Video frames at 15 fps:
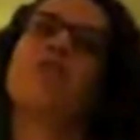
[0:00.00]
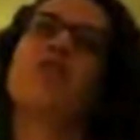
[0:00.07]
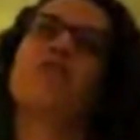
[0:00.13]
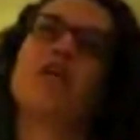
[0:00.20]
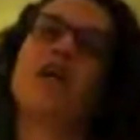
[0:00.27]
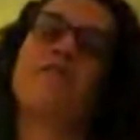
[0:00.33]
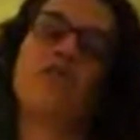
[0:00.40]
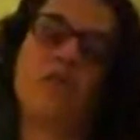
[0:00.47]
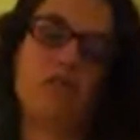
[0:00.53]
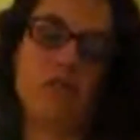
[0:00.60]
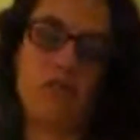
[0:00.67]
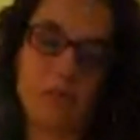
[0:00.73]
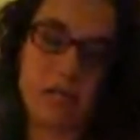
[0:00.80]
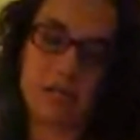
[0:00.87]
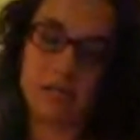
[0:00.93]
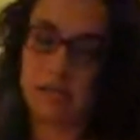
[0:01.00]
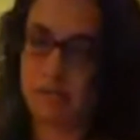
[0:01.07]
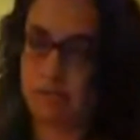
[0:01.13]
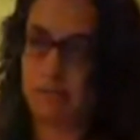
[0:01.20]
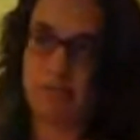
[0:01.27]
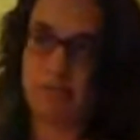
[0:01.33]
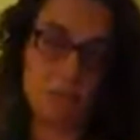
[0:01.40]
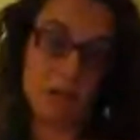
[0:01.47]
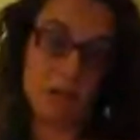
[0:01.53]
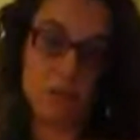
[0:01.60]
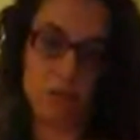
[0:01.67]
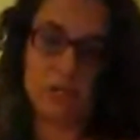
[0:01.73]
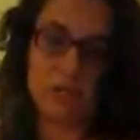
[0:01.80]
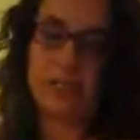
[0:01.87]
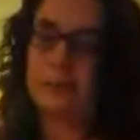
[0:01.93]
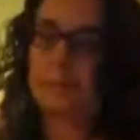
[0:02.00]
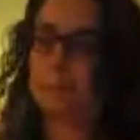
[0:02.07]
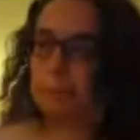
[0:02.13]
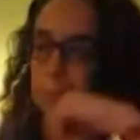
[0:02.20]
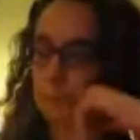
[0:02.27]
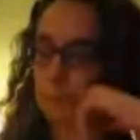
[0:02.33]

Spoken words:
it's important to have your own space no matter what.